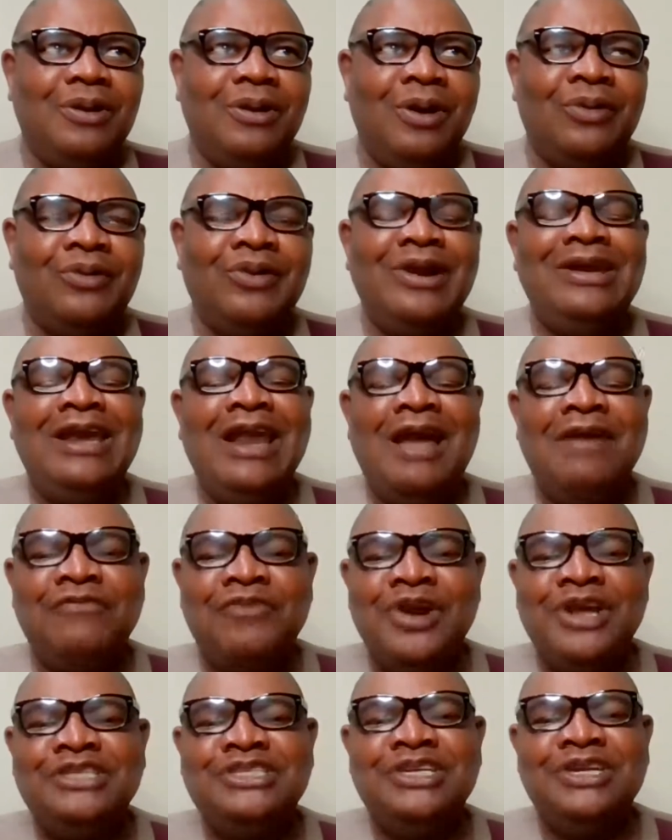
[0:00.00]
or
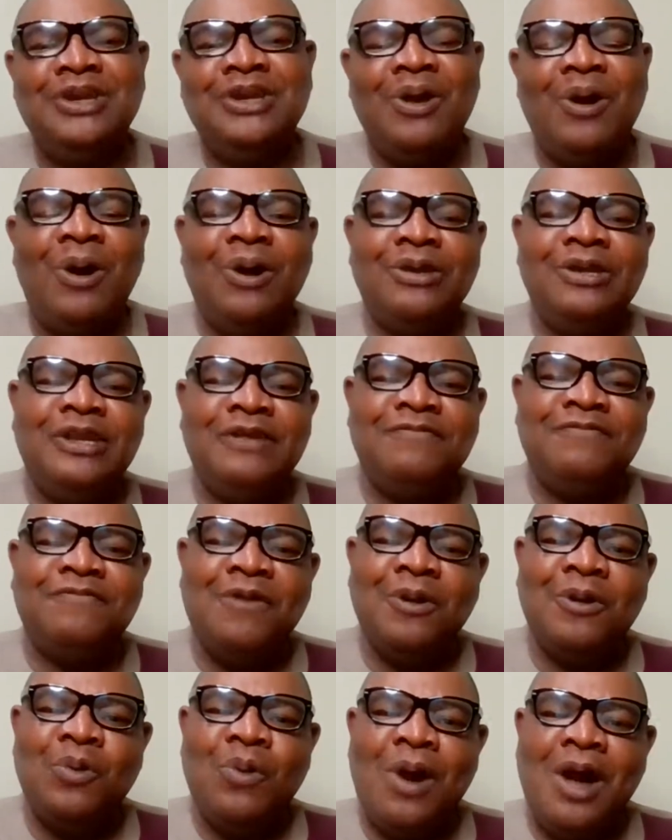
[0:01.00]
leveraging on the
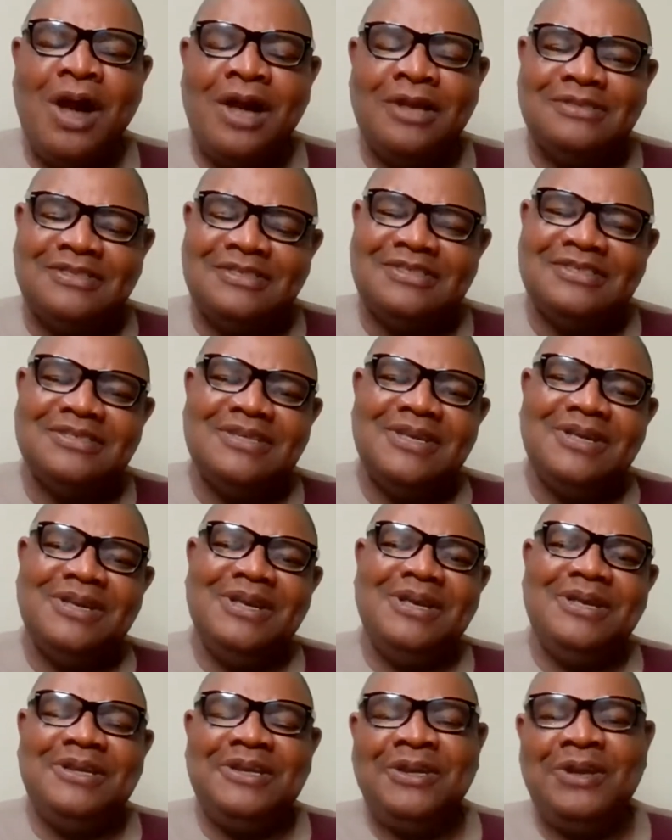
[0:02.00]
followers,
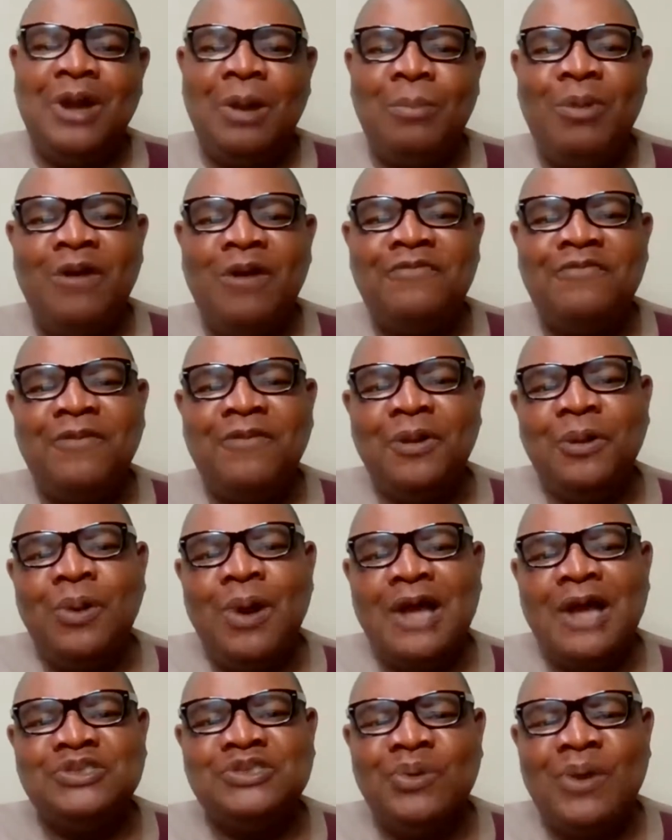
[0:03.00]
the number of
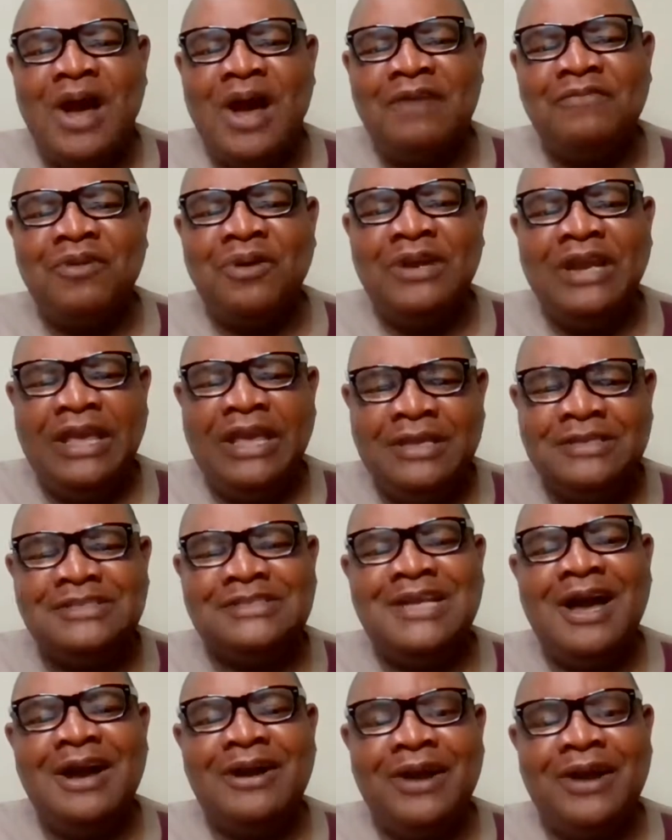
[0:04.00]
followers you have on
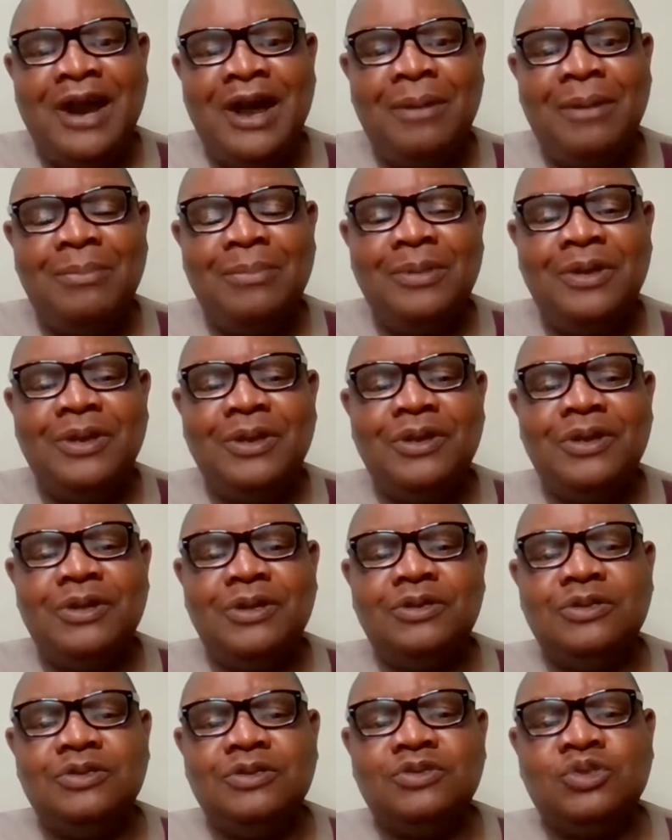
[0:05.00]
Instagram
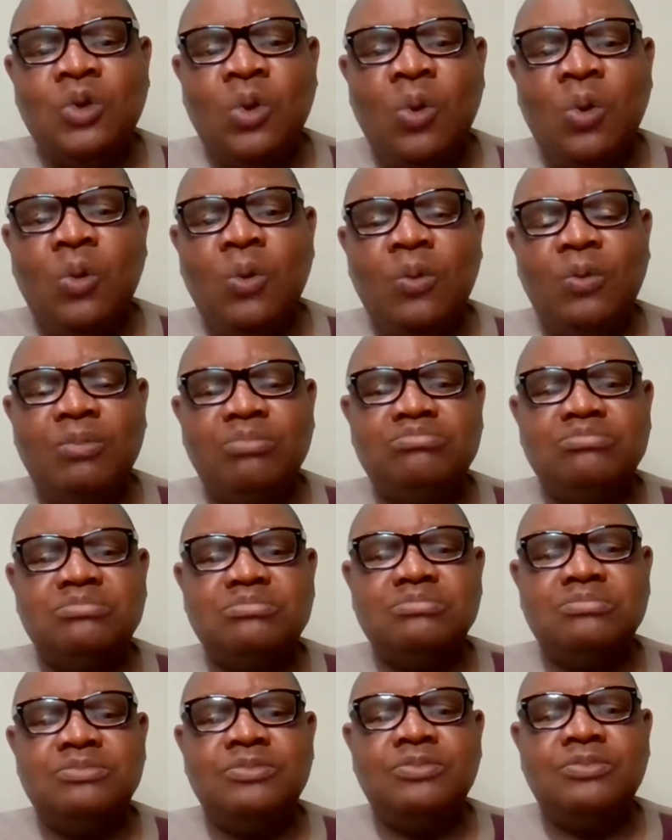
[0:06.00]
to
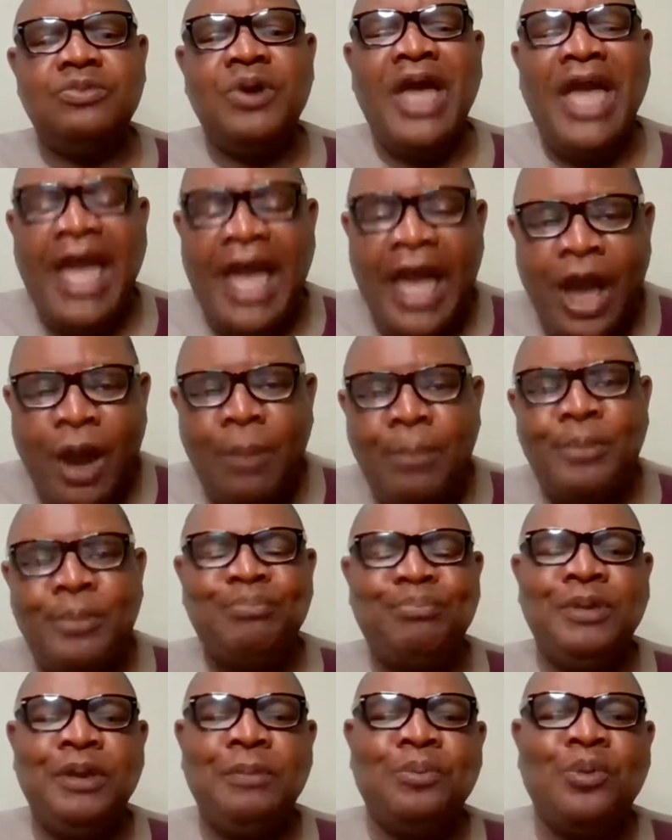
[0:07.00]

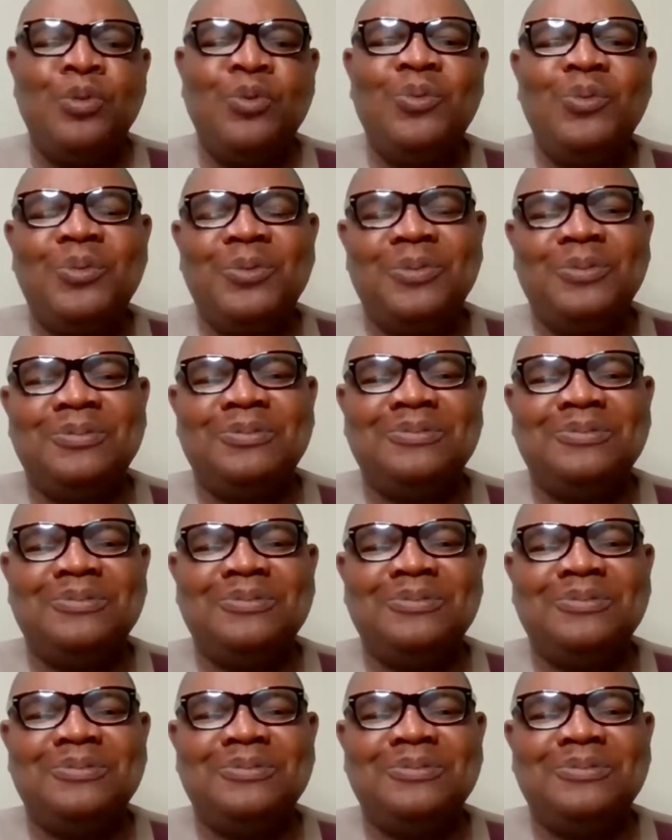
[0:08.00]
help people.